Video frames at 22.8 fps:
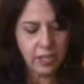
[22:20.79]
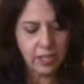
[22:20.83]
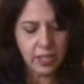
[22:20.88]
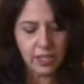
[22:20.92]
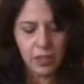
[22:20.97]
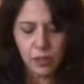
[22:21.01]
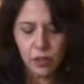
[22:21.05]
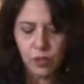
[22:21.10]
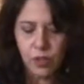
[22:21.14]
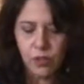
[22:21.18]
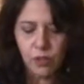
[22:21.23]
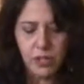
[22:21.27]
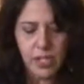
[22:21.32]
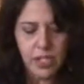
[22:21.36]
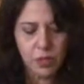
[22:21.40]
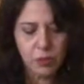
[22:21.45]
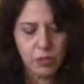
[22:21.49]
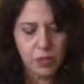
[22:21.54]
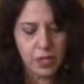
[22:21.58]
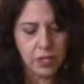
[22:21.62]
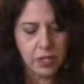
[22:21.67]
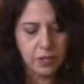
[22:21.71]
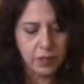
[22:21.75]
are always
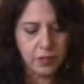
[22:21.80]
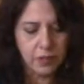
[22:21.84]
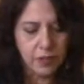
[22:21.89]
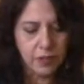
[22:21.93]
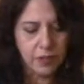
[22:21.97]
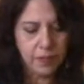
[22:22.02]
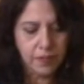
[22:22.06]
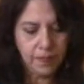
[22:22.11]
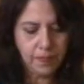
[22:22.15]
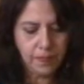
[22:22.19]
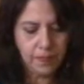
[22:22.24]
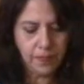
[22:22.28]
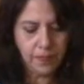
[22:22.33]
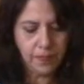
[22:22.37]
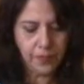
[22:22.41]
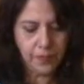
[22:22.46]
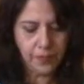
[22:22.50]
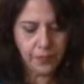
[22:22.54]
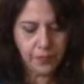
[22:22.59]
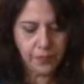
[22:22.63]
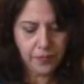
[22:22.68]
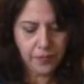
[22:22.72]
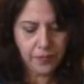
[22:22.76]
wonderful.
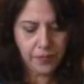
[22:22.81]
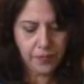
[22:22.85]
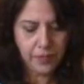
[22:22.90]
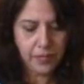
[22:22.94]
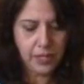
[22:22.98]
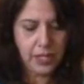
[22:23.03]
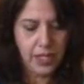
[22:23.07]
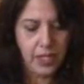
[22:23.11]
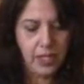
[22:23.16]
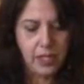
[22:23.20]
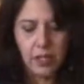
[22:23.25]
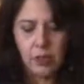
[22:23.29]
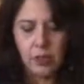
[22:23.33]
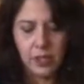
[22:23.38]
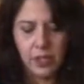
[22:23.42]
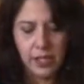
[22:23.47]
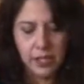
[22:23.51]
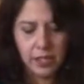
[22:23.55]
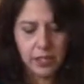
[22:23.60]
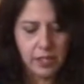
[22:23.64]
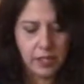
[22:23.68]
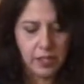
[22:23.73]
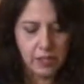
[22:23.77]

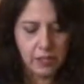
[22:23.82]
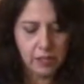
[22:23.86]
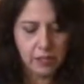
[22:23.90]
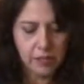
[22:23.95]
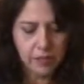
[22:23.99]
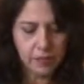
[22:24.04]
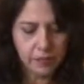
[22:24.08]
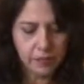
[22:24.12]
Anyway, you know.